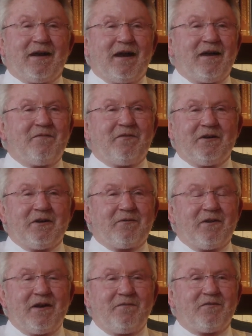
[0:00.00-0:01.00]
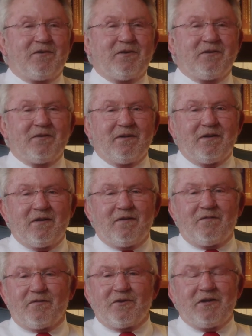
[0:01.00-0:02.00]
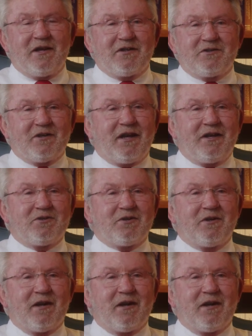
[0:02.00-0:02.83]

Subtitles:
I'm very grateful for the education